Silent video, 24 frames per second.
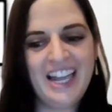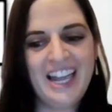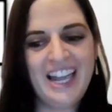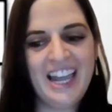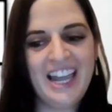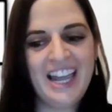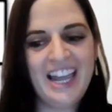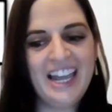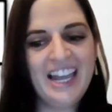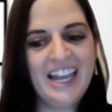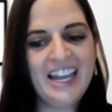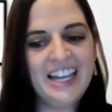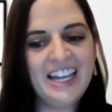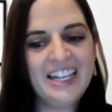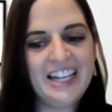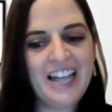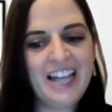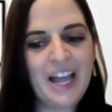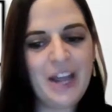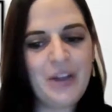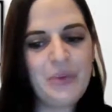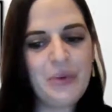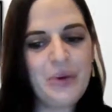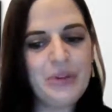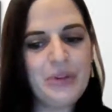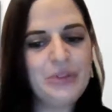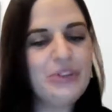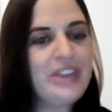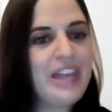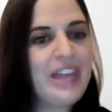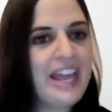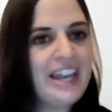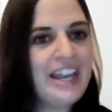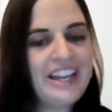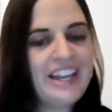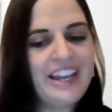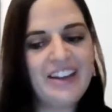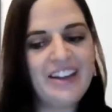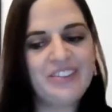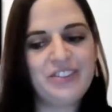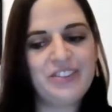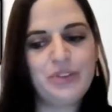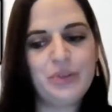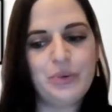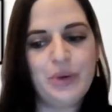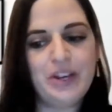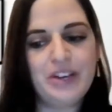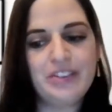And I want to thank
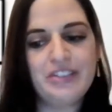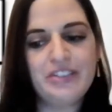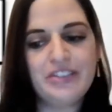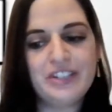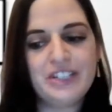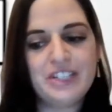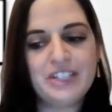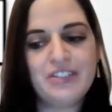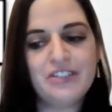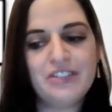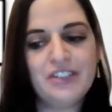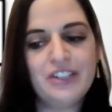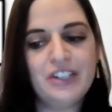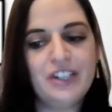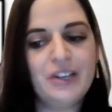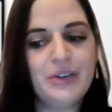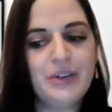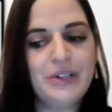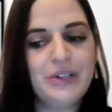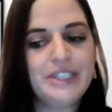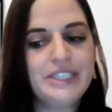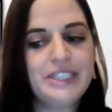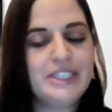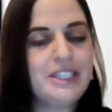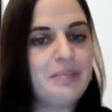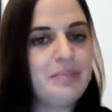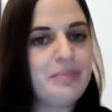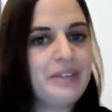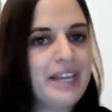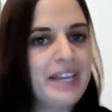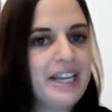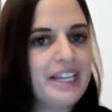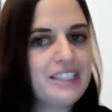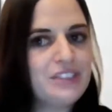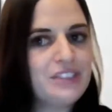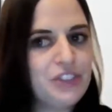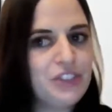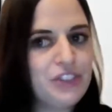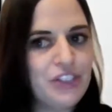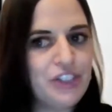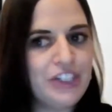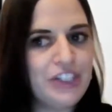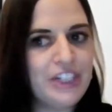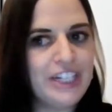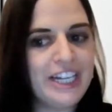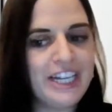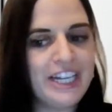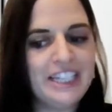everyone. First of all, our esteemed guests for
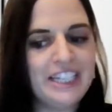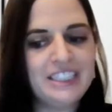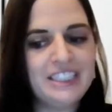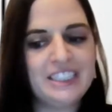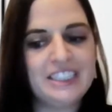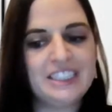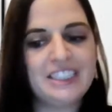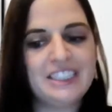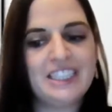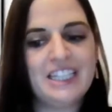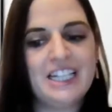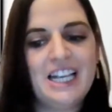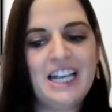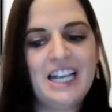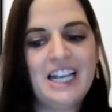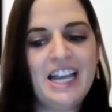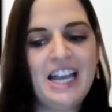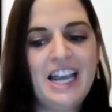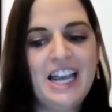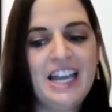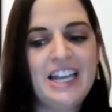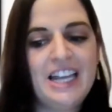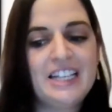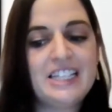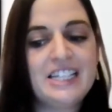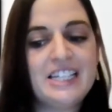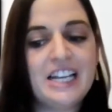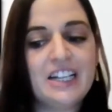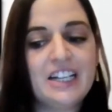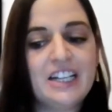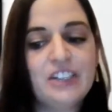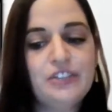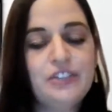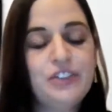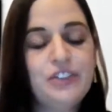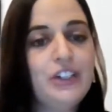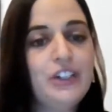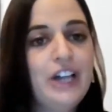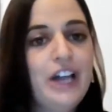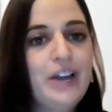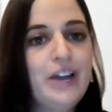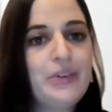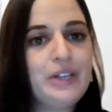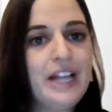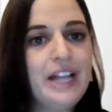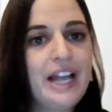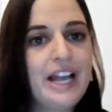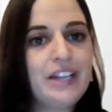joining us. Second of all,
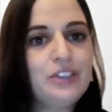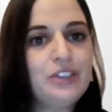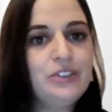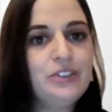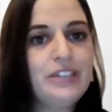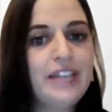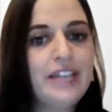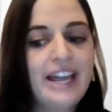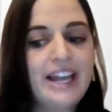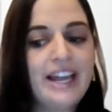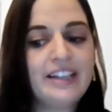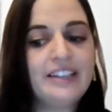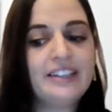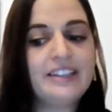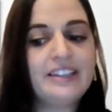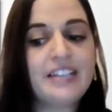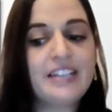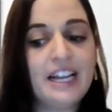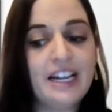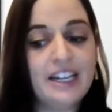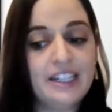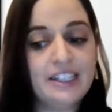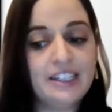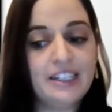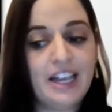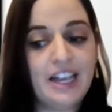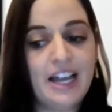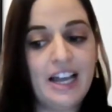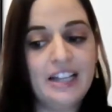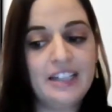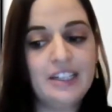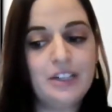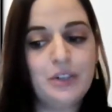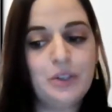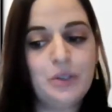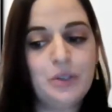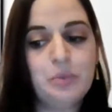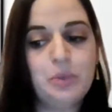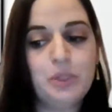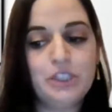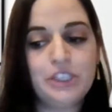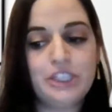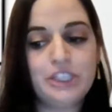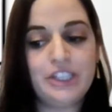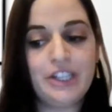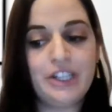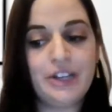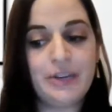I would like to thank Tal Katran, our
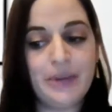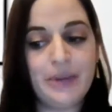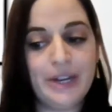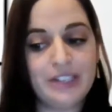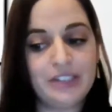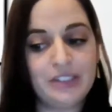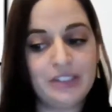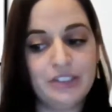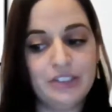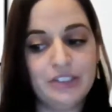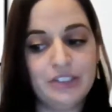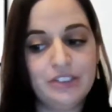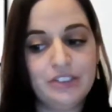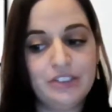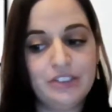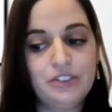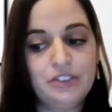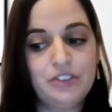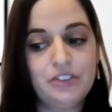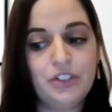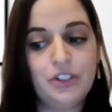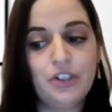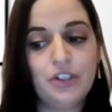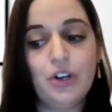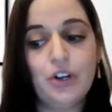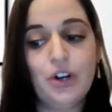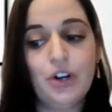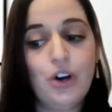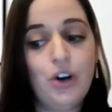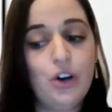project director, for